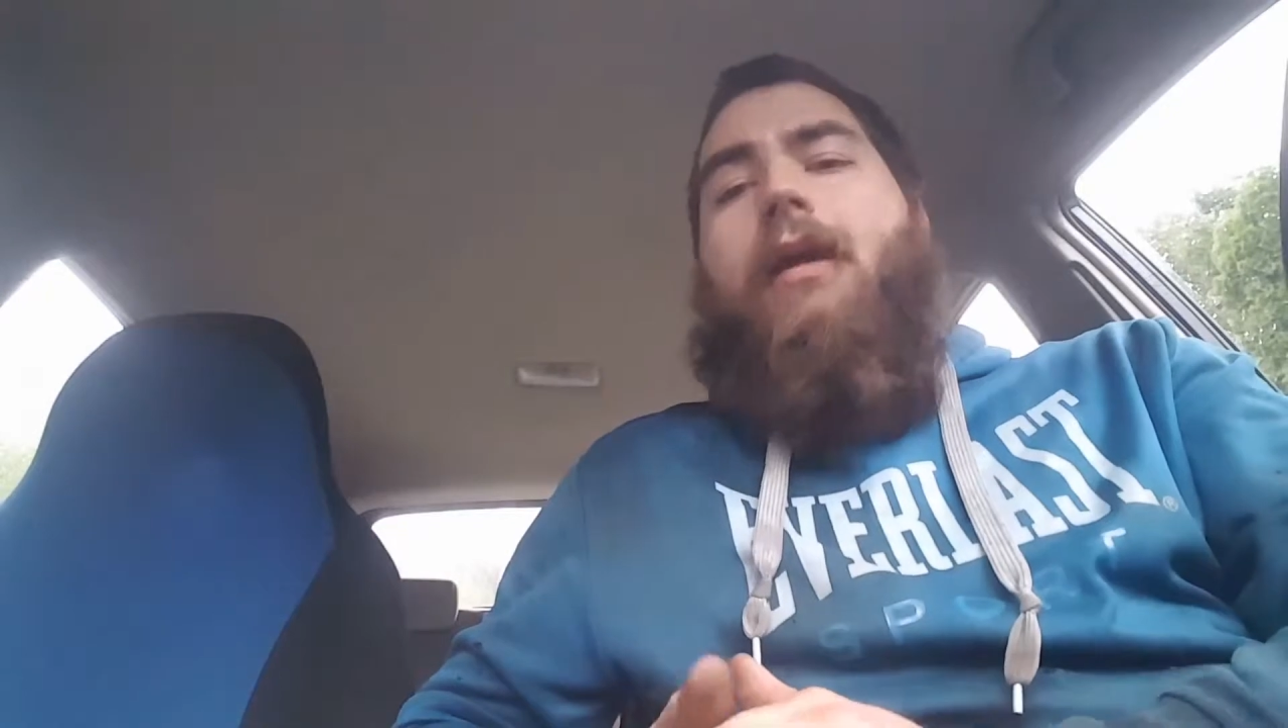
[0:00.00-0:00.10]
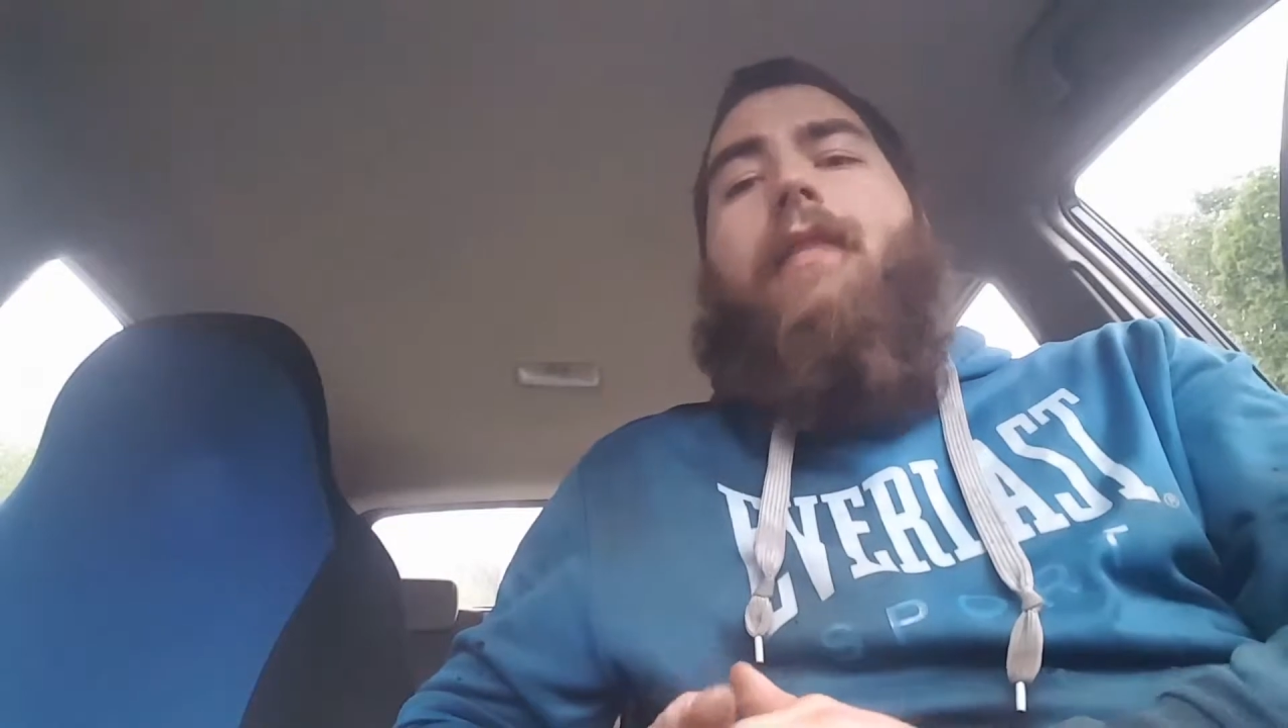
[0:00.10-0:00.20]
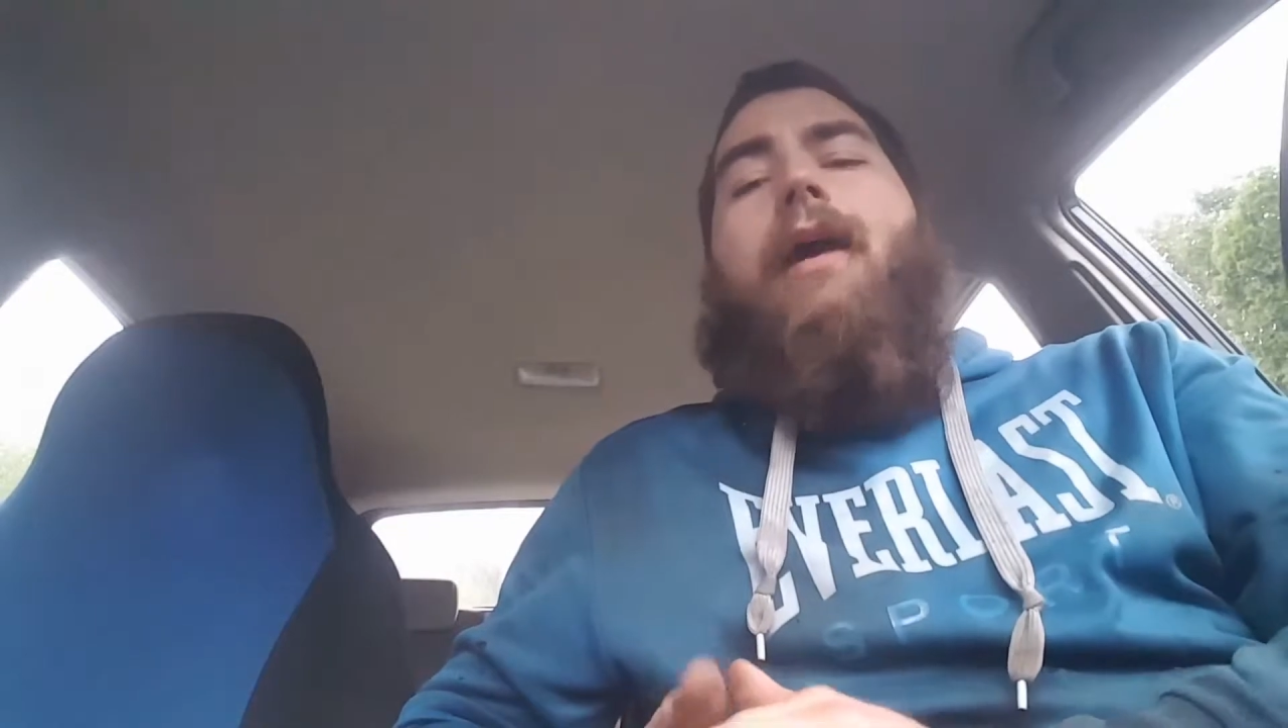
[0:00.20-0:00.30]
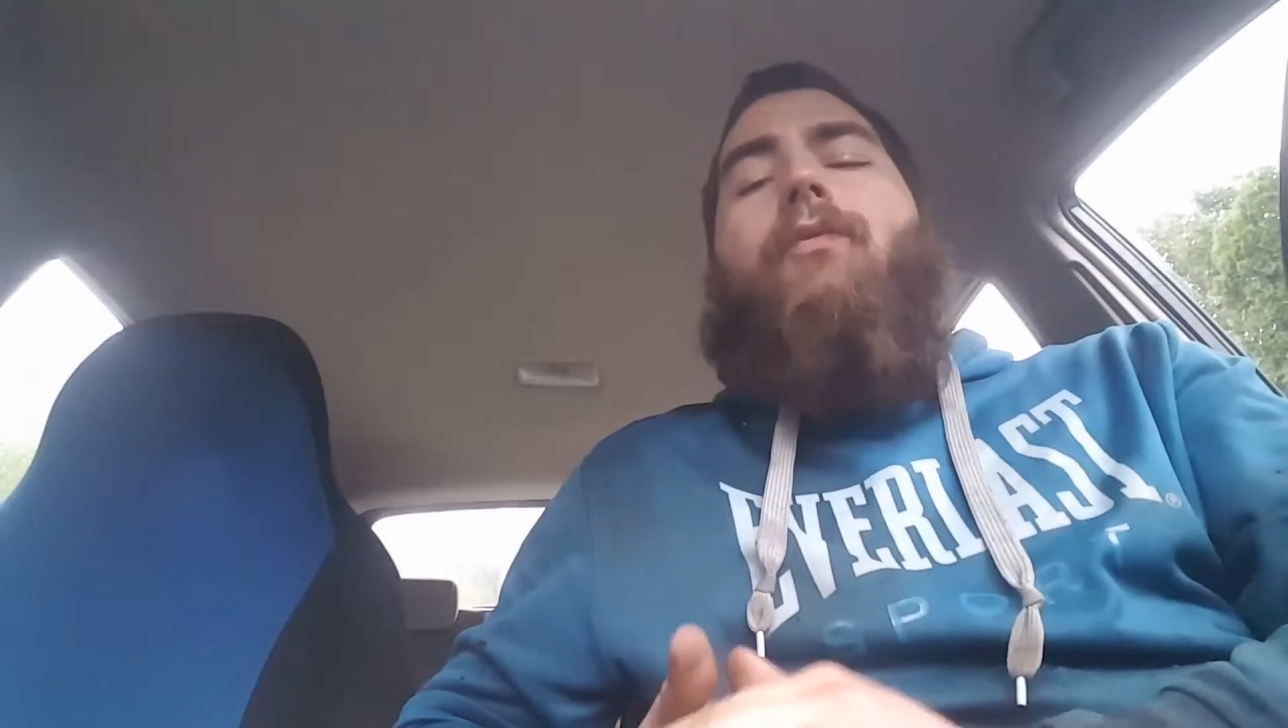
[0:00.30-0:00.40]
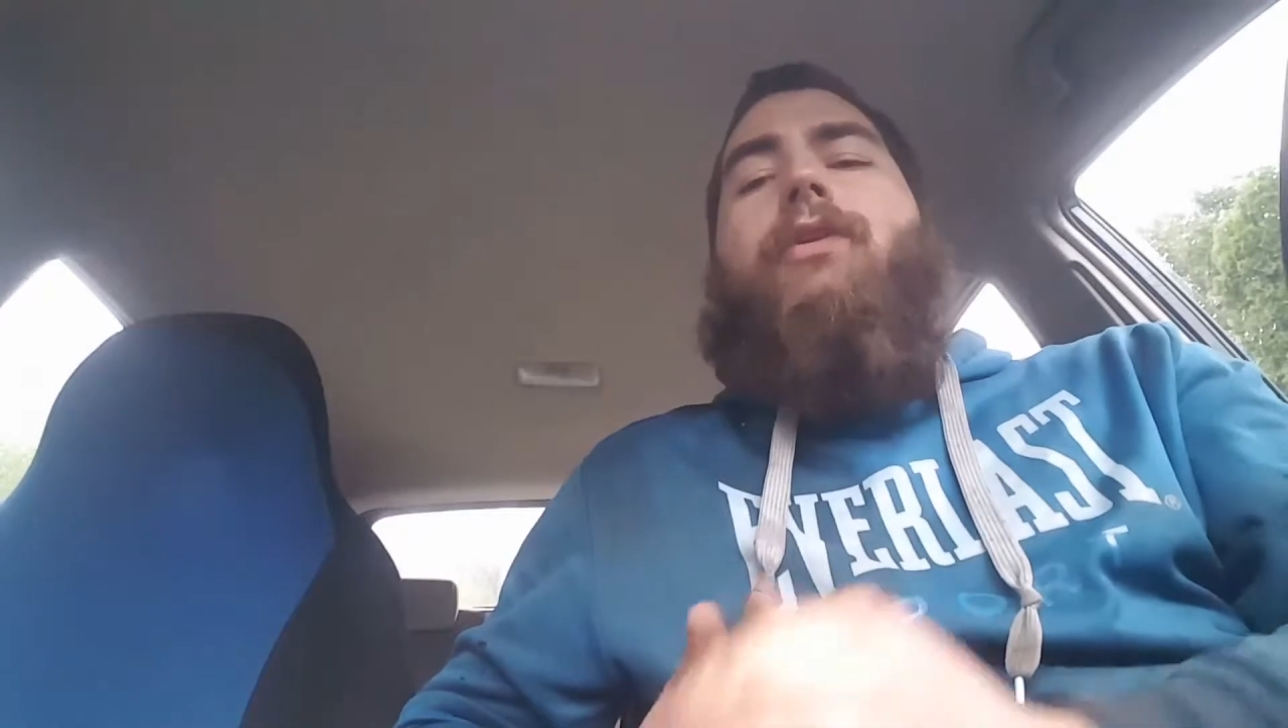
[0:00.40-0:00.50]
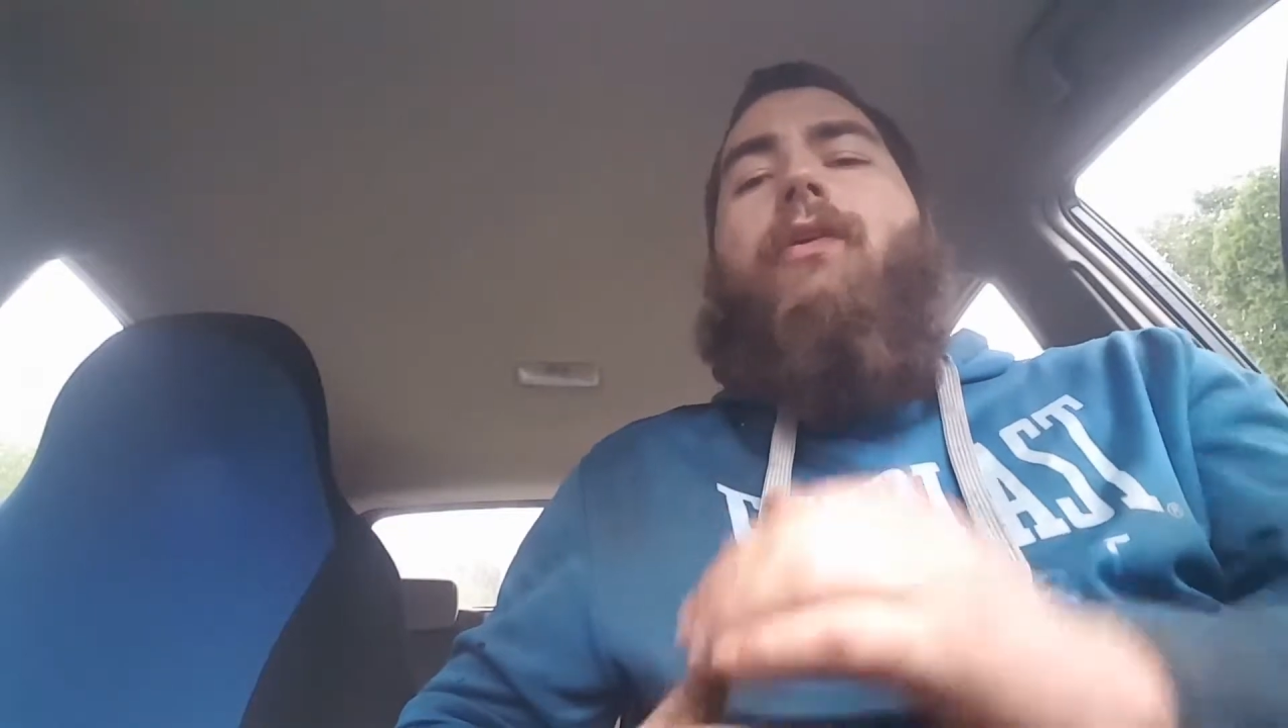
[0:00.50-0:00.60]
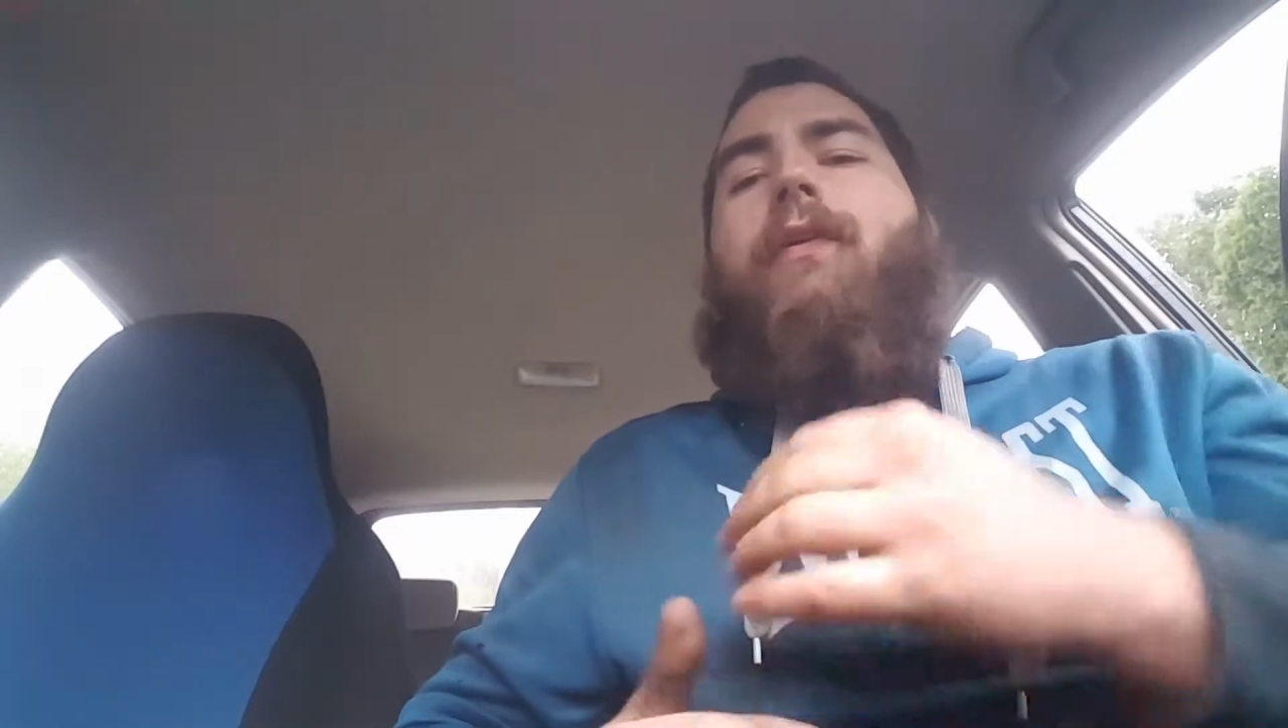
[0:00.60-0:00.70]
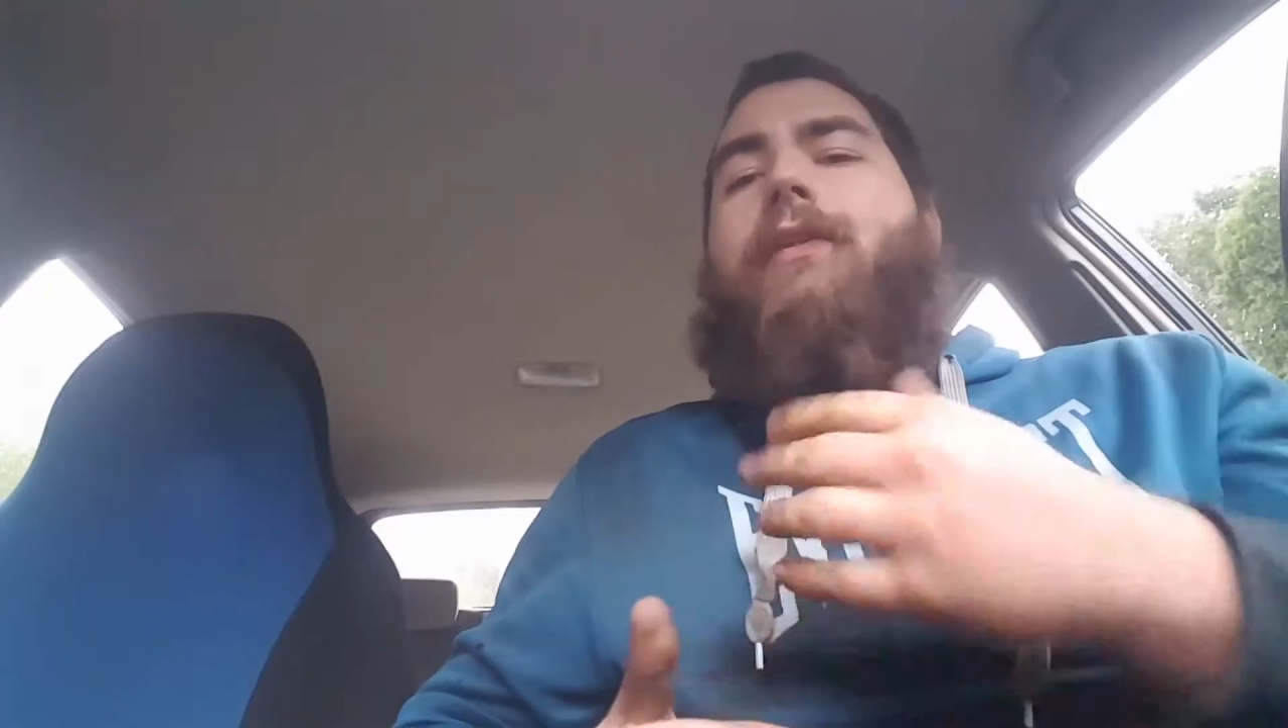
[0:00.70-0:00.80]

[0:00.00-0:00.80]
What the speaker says: And that was her